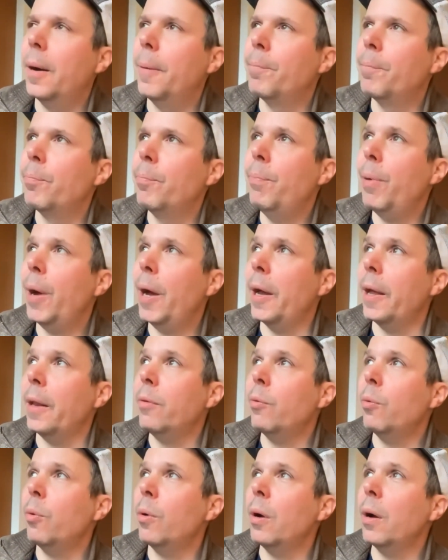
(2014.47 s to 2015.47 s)
But
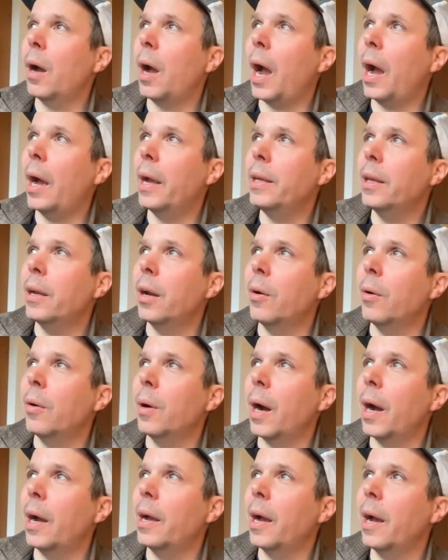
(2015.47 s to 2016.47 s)

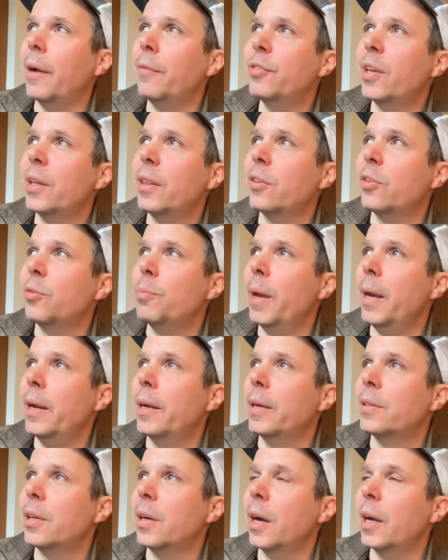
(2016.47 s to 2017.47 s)
I've said this many
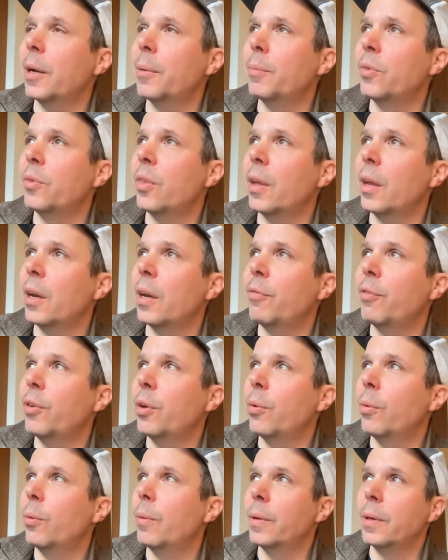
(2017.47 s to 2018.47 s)
times that if
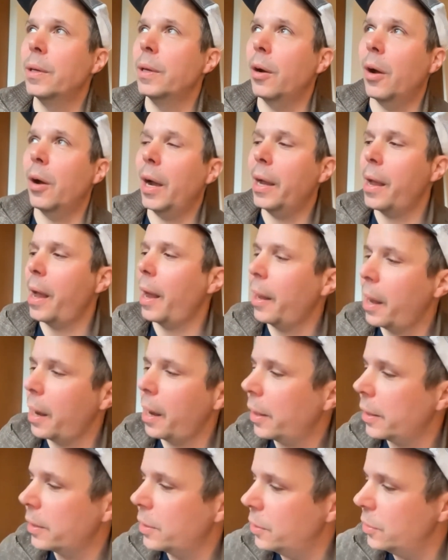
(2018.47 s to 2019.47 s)
I
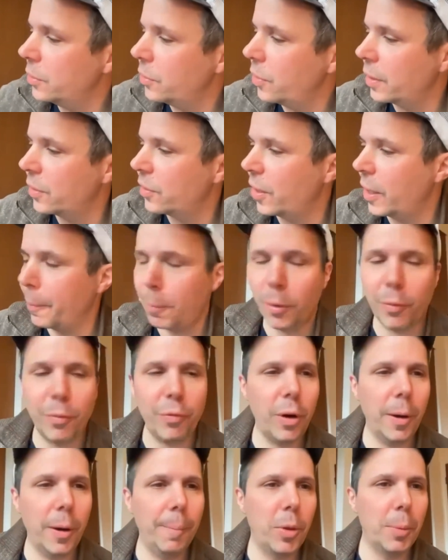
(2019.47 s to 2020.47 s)
like to use the example
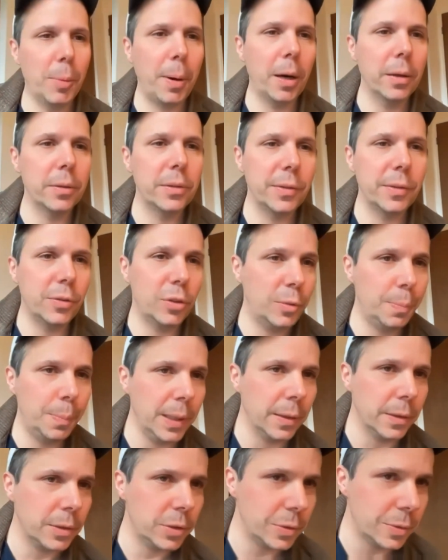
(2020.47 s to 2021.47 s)
from the parts of
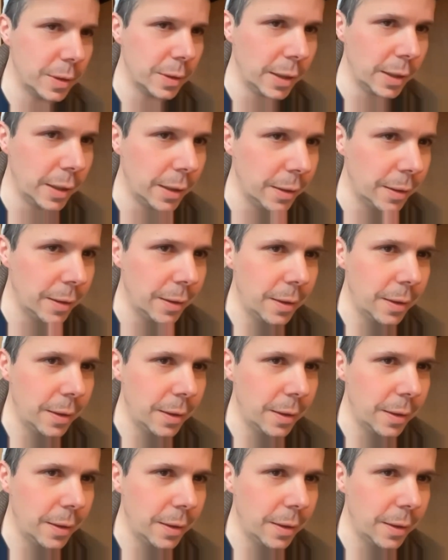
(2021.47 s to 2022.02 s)
speech, right?